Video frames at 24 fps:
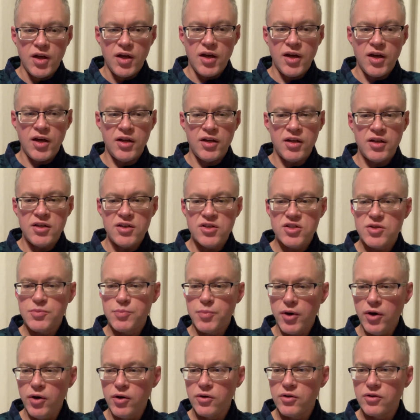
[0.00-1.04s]
And he
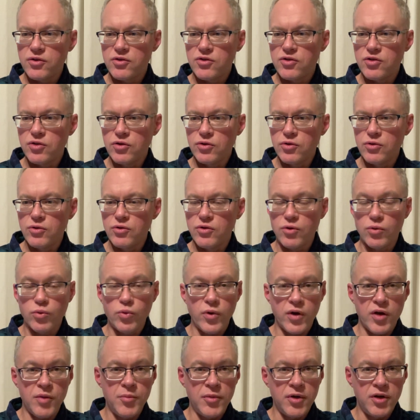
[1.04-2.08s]
spoke to the
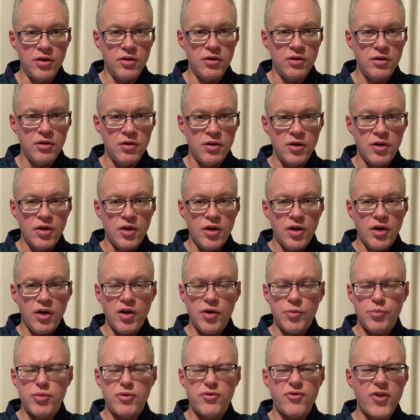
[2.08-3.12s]
women, uh,
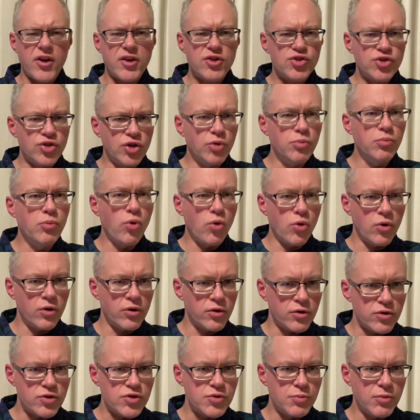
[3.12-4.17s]
professional
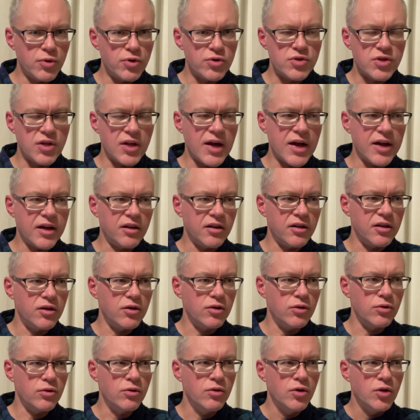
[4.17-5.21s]
mourners most likely,
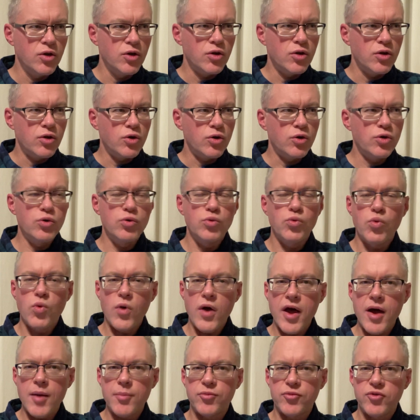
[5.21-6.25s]
who, who
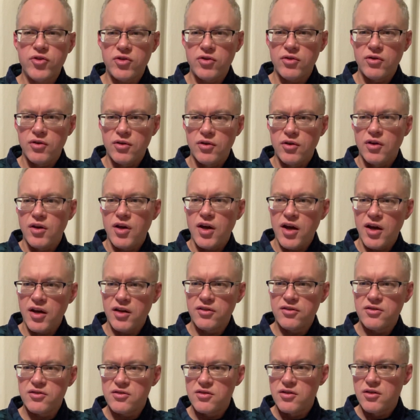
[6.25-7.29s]
wept
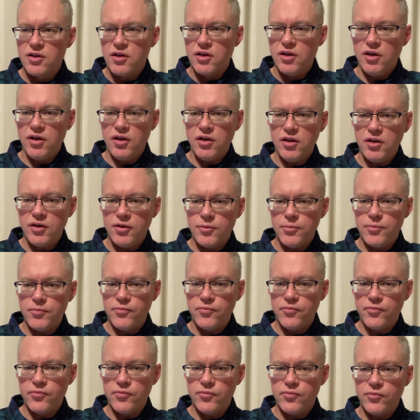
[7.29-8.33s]
as uh,
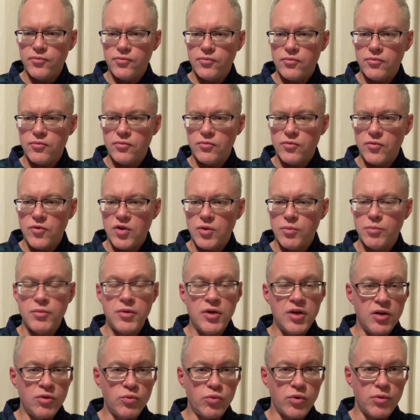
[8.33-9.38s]
the
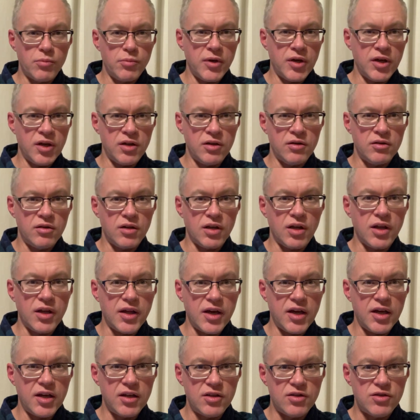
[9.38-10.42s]
men were being
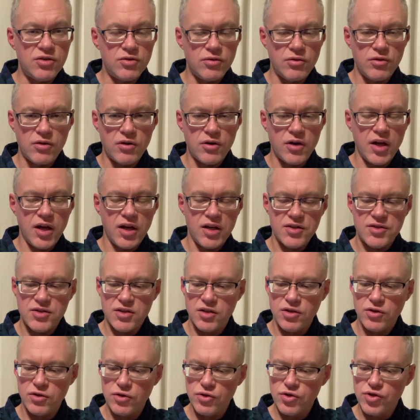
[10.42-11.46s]
led to their
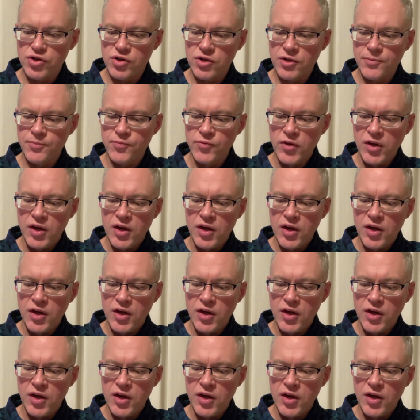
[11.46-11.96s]
execution.